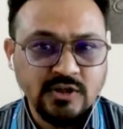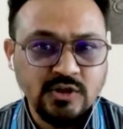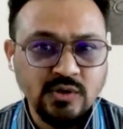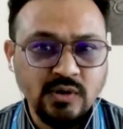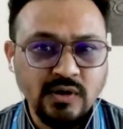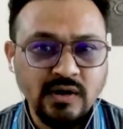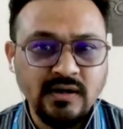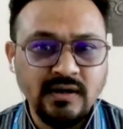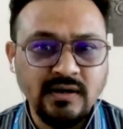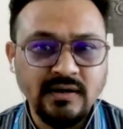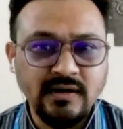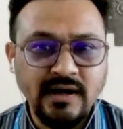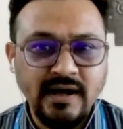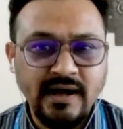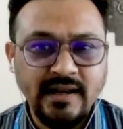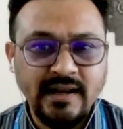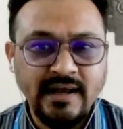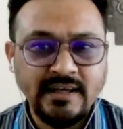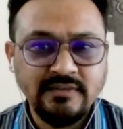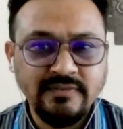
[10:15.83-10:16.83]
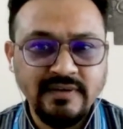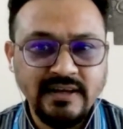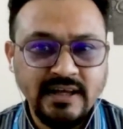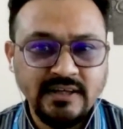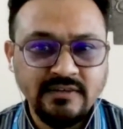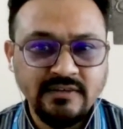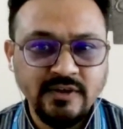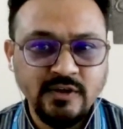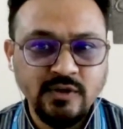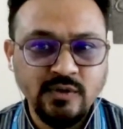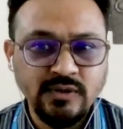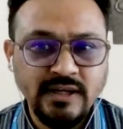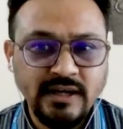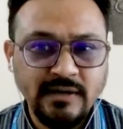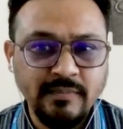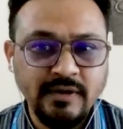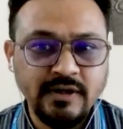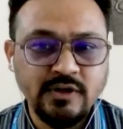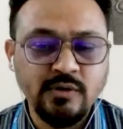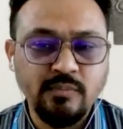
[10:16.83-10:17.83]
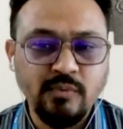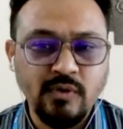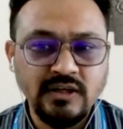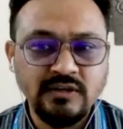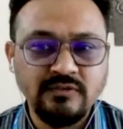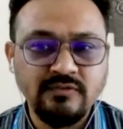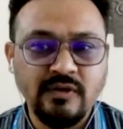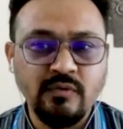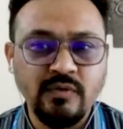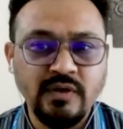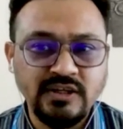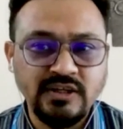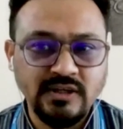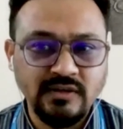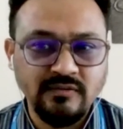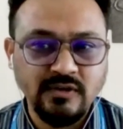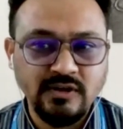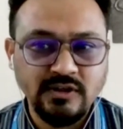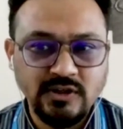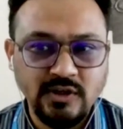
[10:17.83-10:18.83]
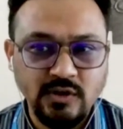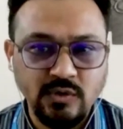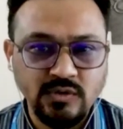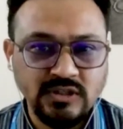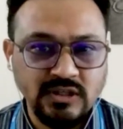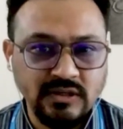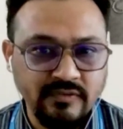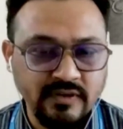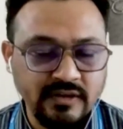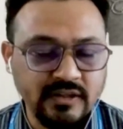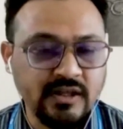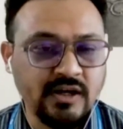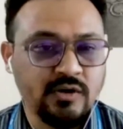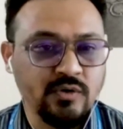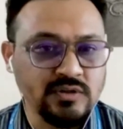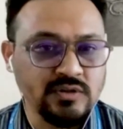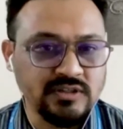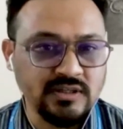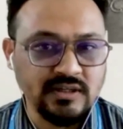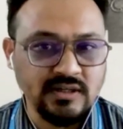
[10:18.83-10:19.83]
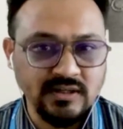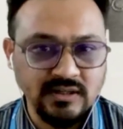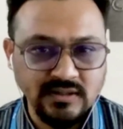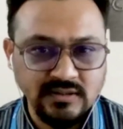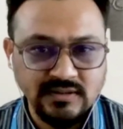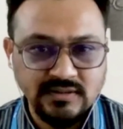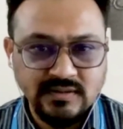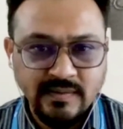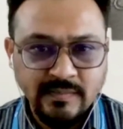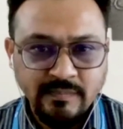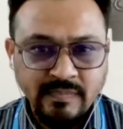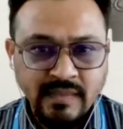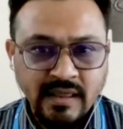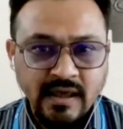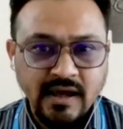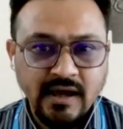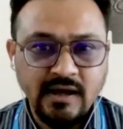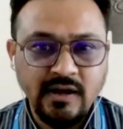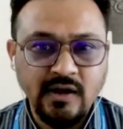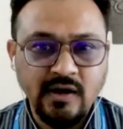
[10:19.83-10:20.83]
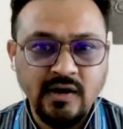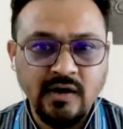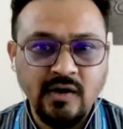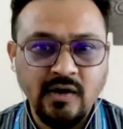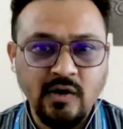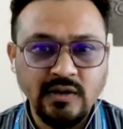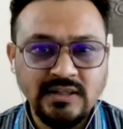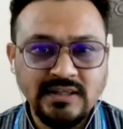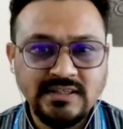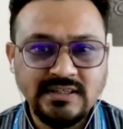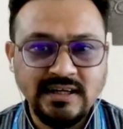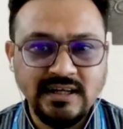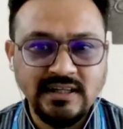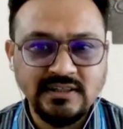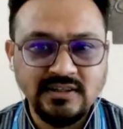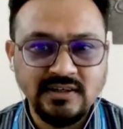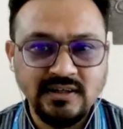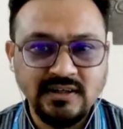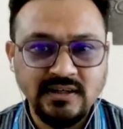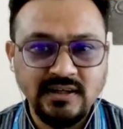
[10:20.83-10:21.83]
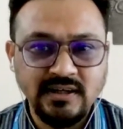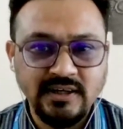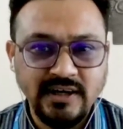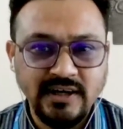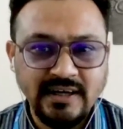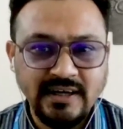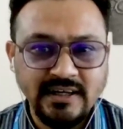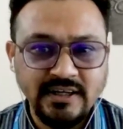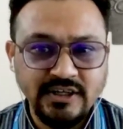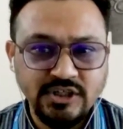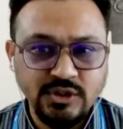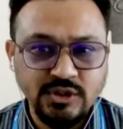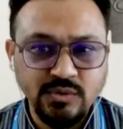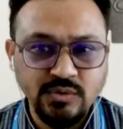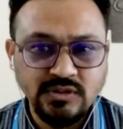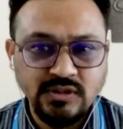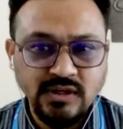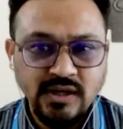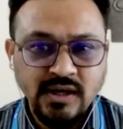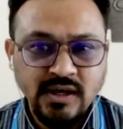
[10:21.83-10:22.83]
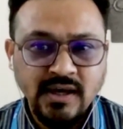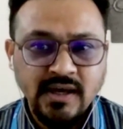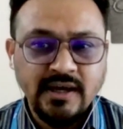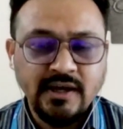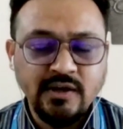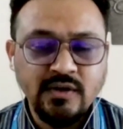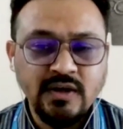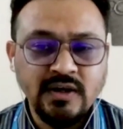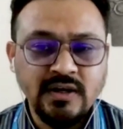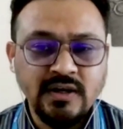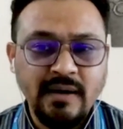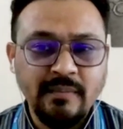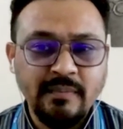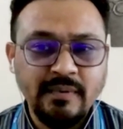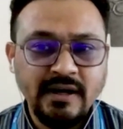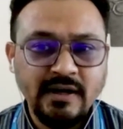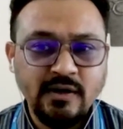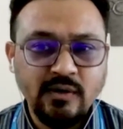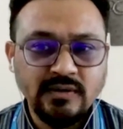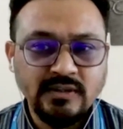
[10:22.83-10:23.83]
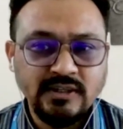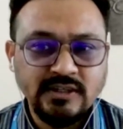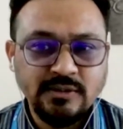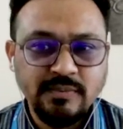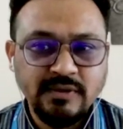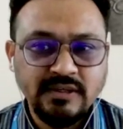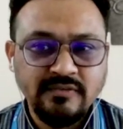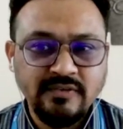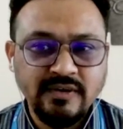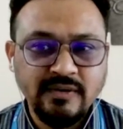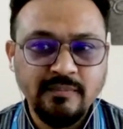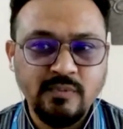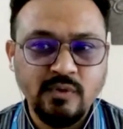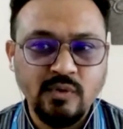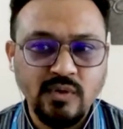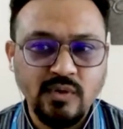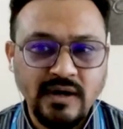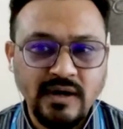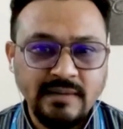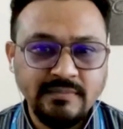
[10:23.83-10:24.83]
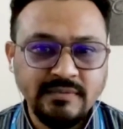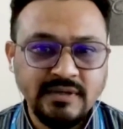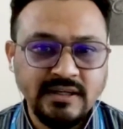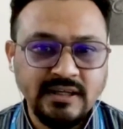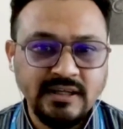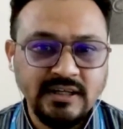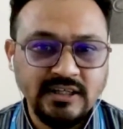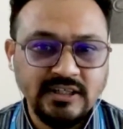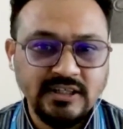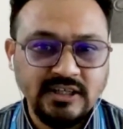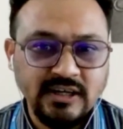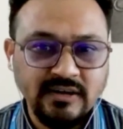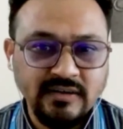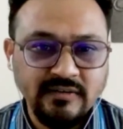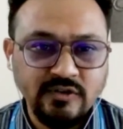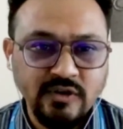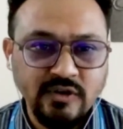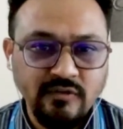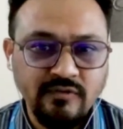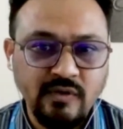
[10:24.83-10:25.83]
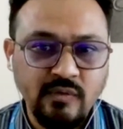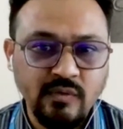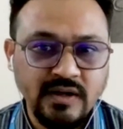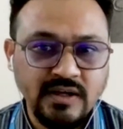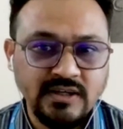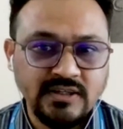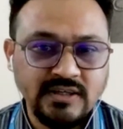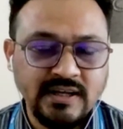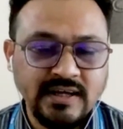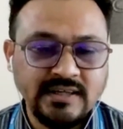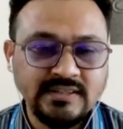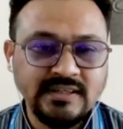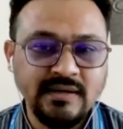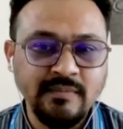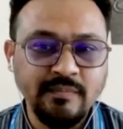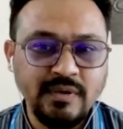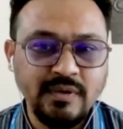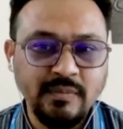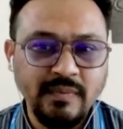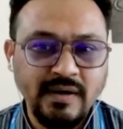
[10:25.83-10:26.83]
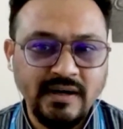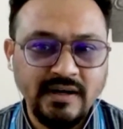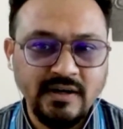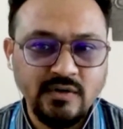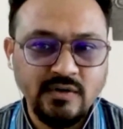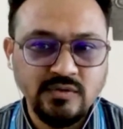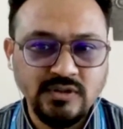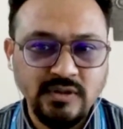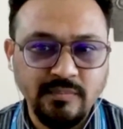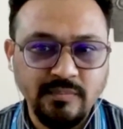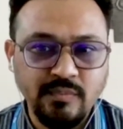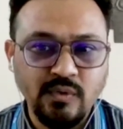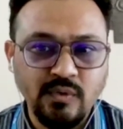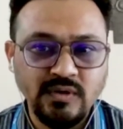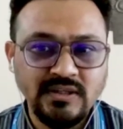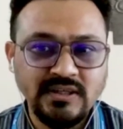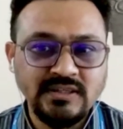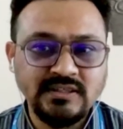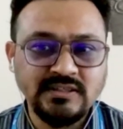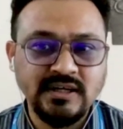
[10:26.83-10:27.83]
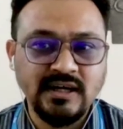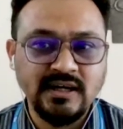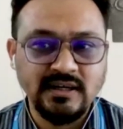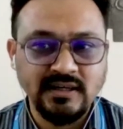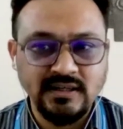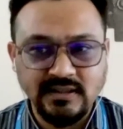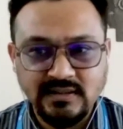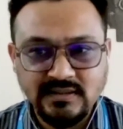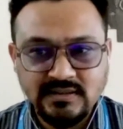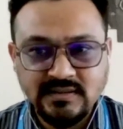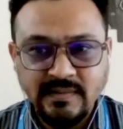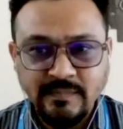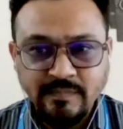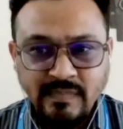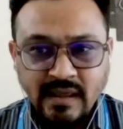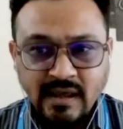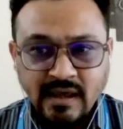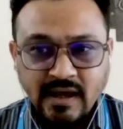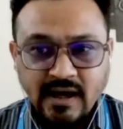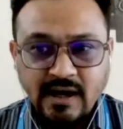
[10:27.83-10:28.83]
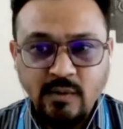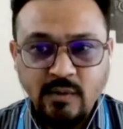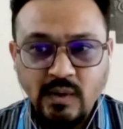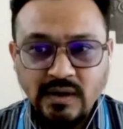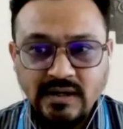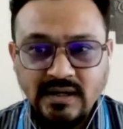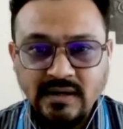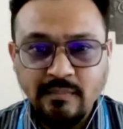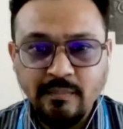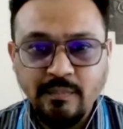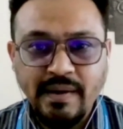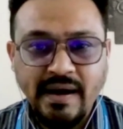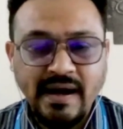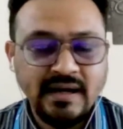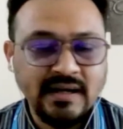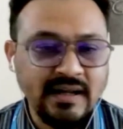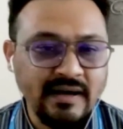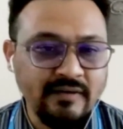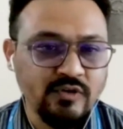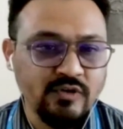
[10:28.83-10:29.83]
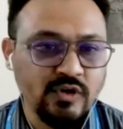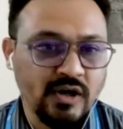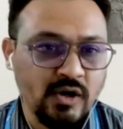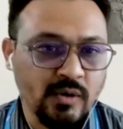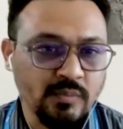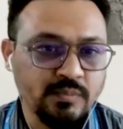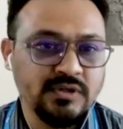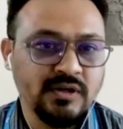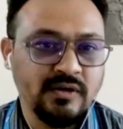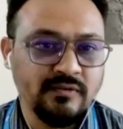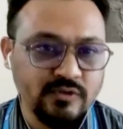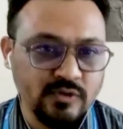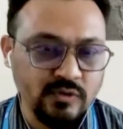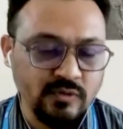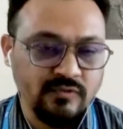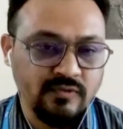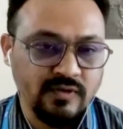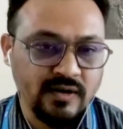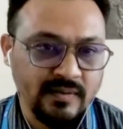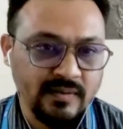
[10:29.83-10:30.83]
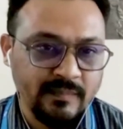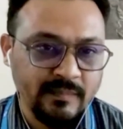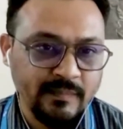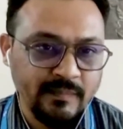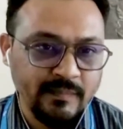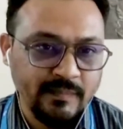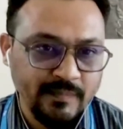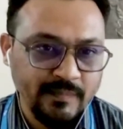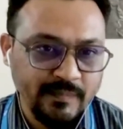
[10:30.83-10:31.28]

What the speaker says: So, and as well as we know that Metropolis Foundation works closely with adolescent girls and all these cultural critical issues. Can you elaborate on the specific programs and initiatives your foundation has implemented to support these young girls, and what impact have you observed so far?